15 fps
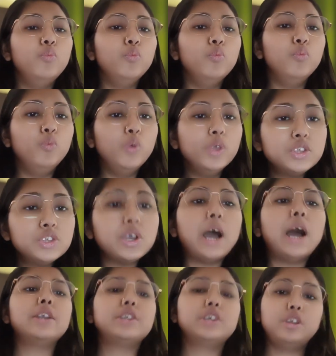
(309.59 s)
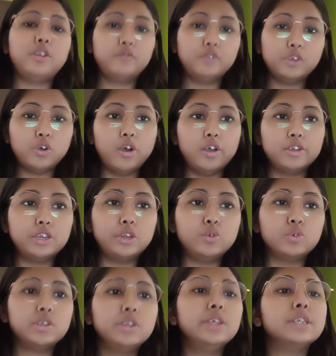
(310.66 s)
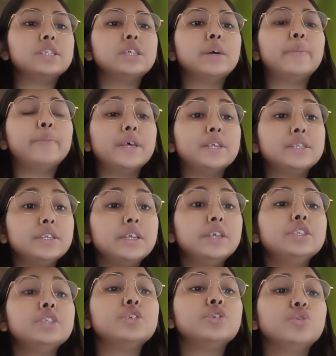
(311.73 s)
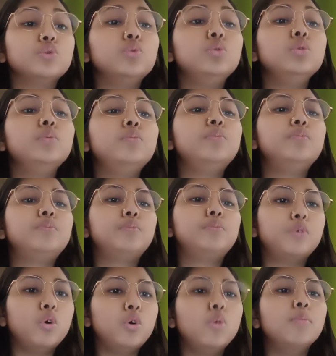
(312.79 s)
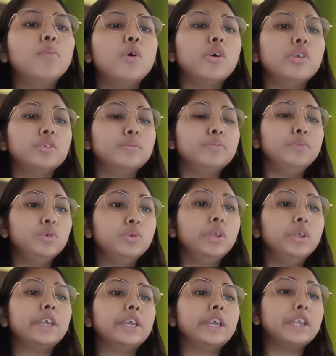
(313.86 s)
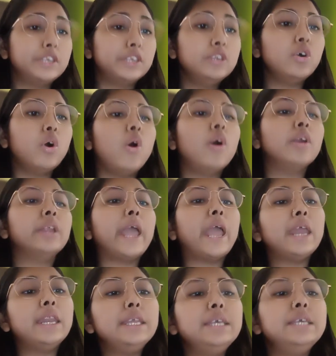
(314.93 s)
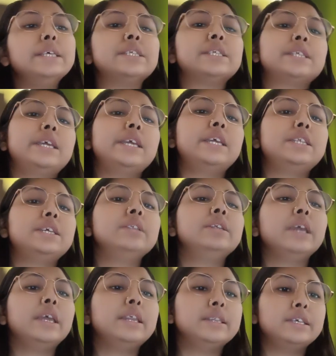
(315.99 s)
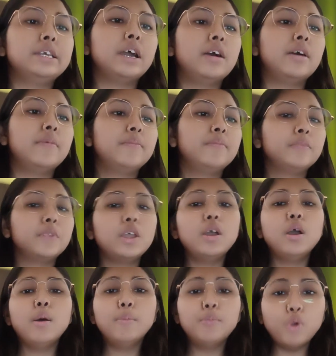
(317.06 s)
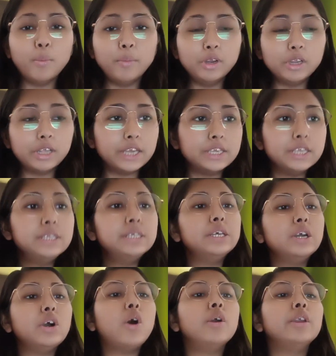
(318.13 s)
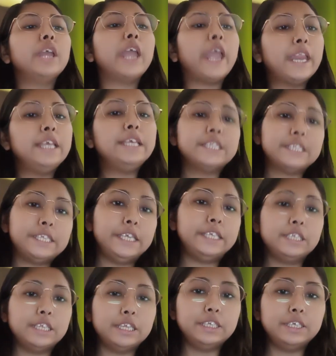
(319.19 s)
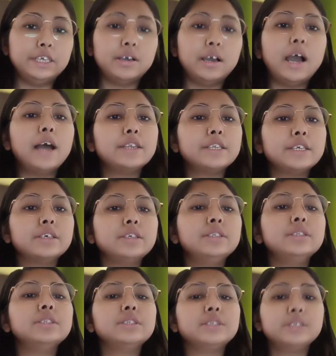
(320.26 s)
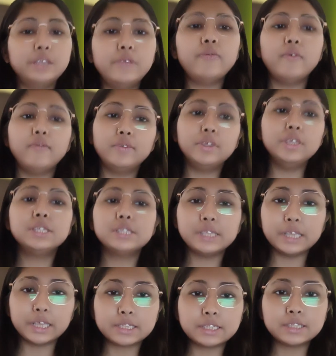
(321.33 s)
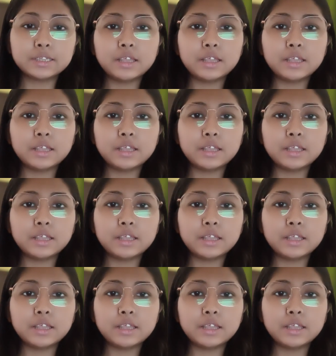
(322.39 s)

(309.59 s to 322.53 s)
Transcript: which article of the Constitution is the President's rule promulgated on any state in India? Promulgated on any state in India. Article 356.